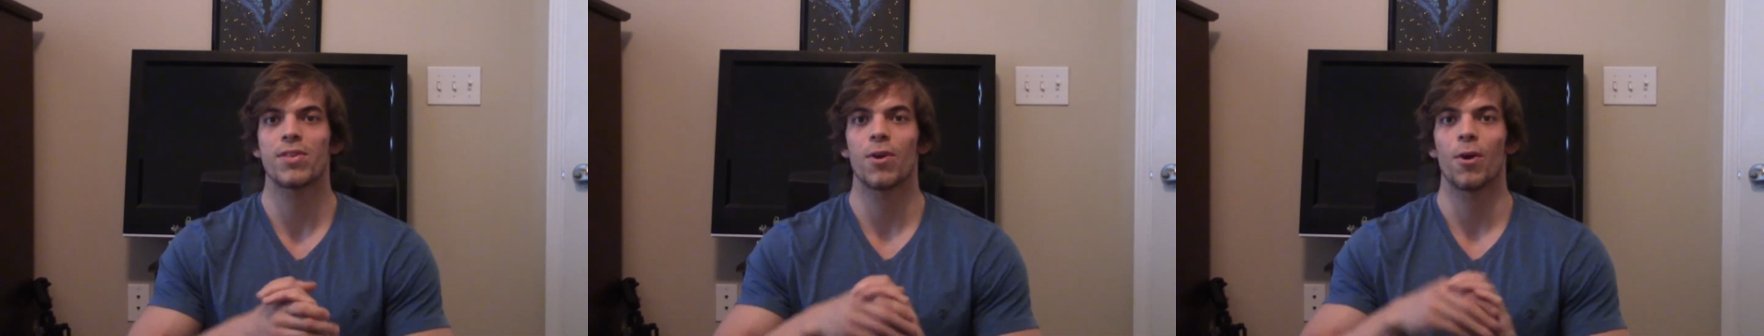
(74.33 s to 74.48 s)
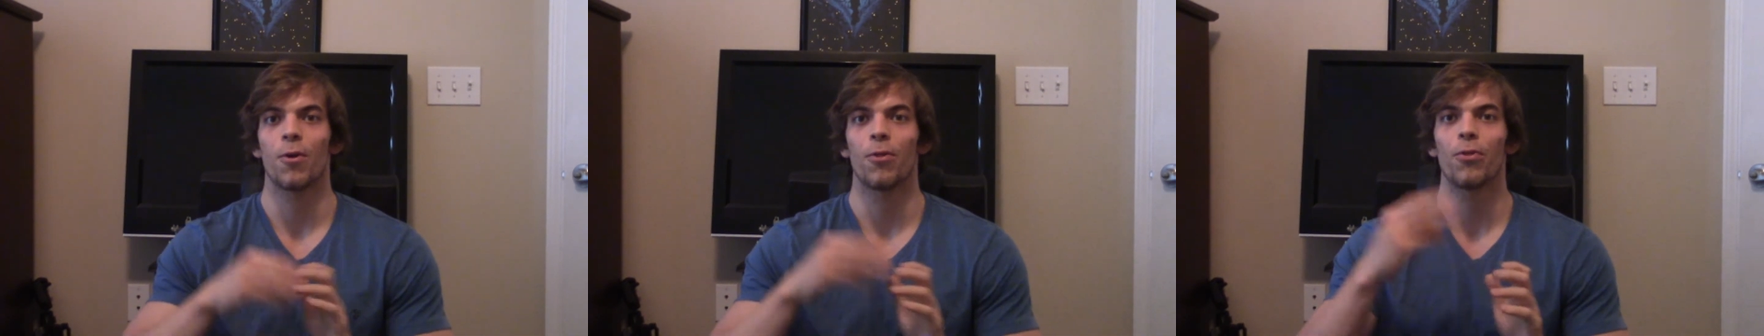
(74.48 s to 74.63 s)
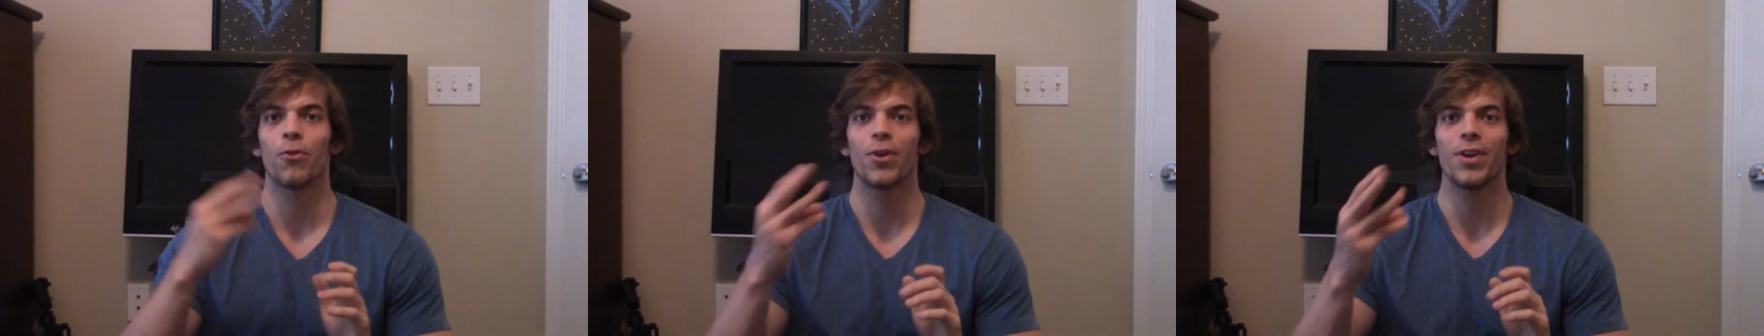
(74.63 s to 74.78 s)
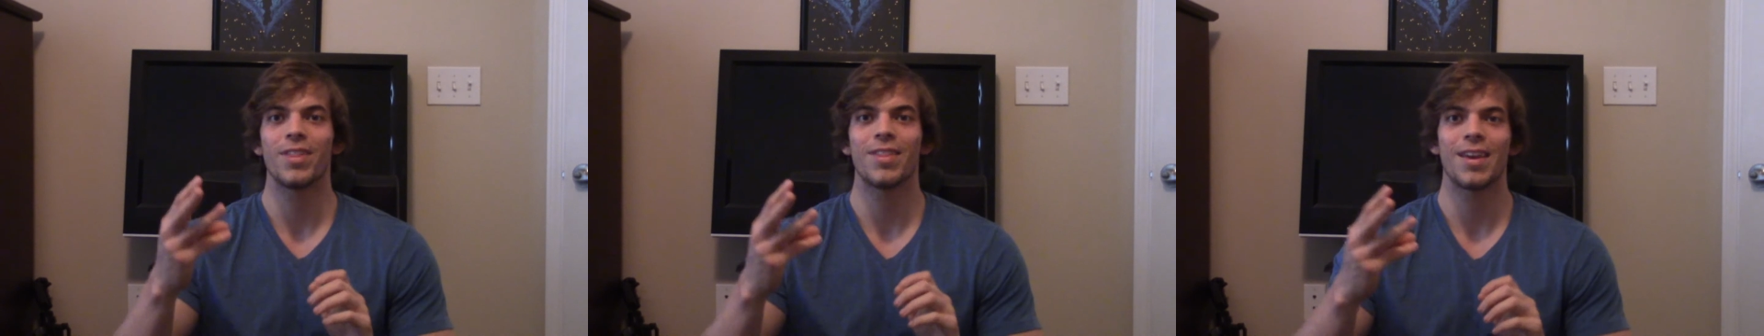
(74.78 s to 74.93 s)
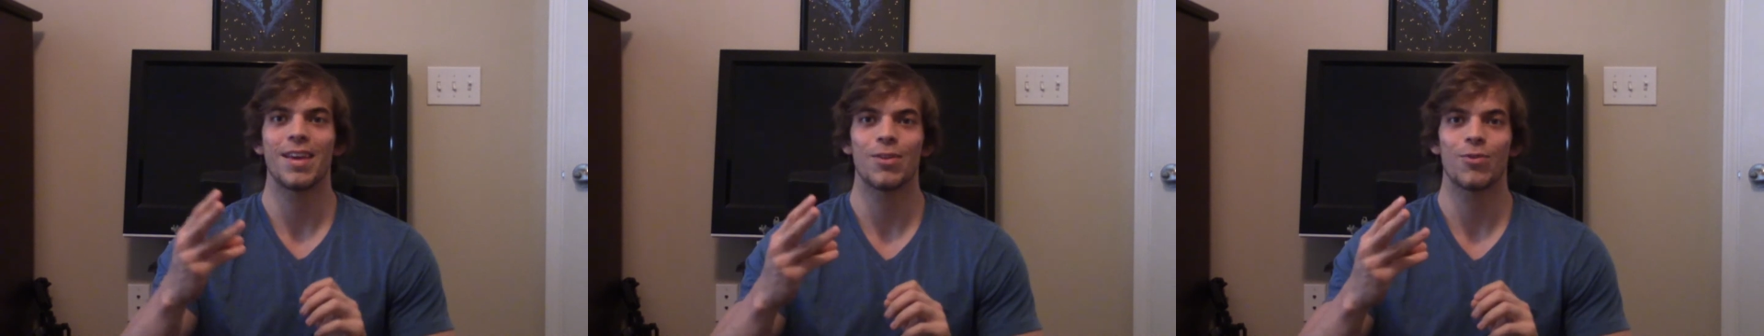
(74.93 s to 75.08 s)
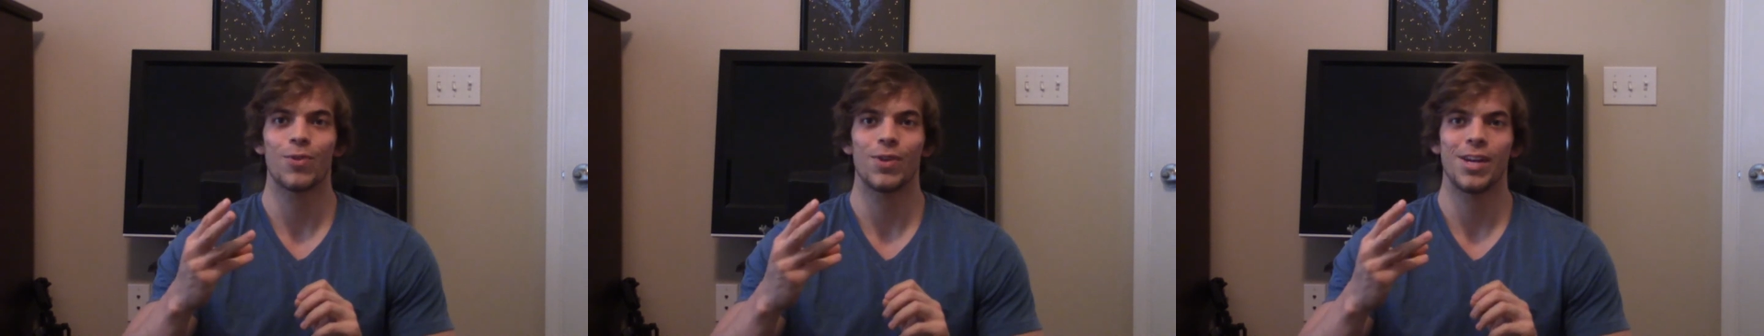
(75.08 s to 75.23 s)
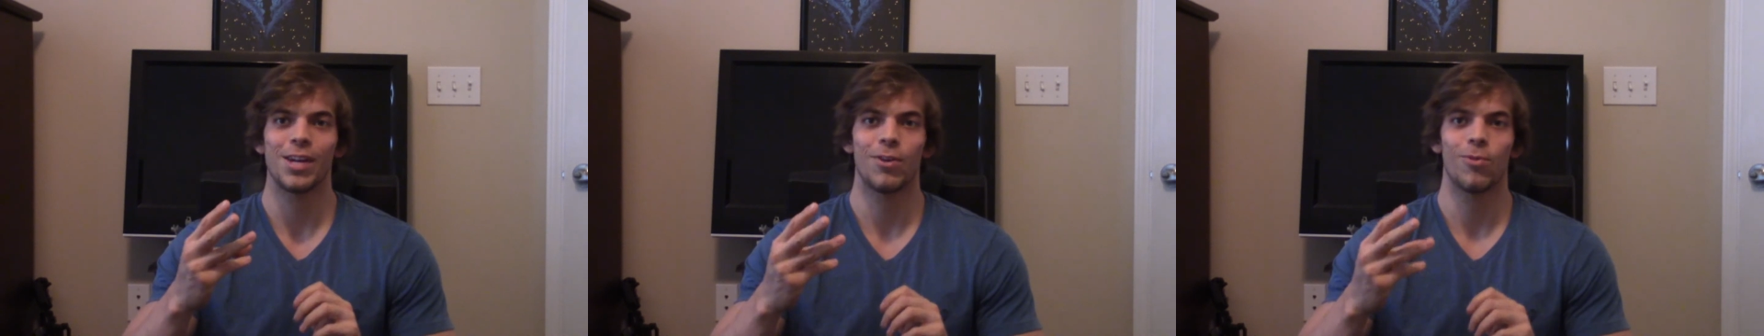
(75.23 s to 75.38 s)
there are three
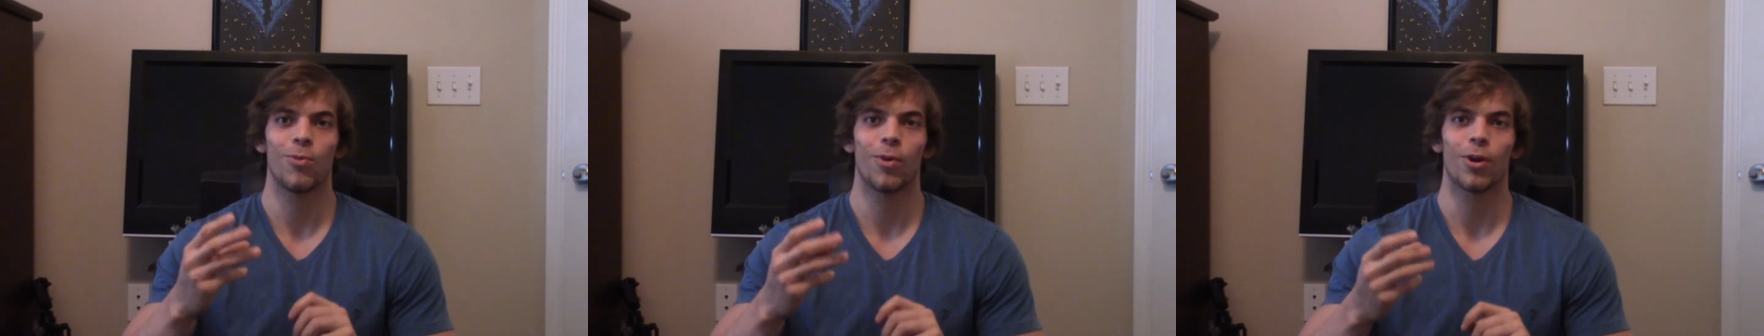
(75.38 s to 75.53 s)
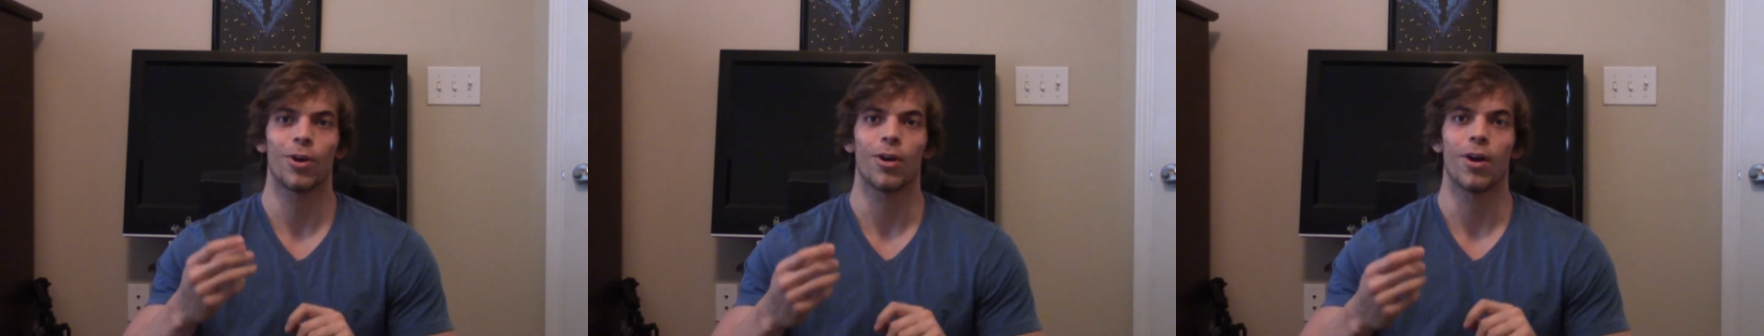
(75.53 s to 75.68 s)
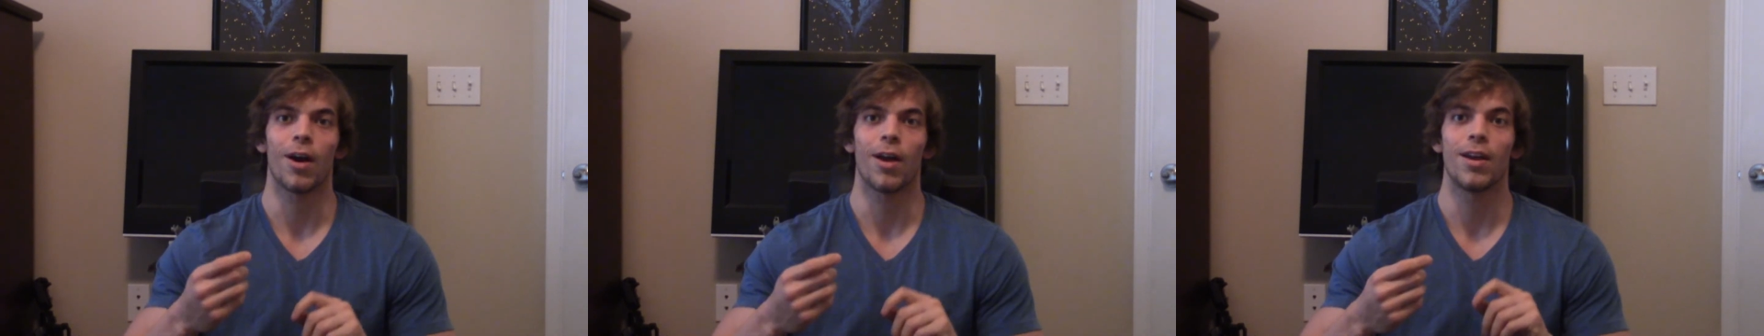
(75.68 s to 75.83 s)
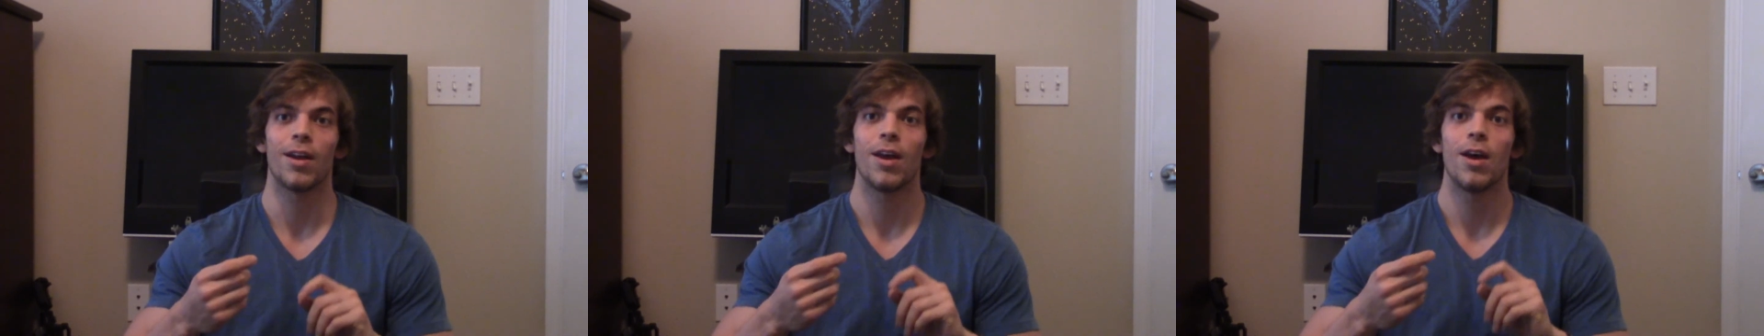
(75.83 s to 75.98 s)
things we need to work on.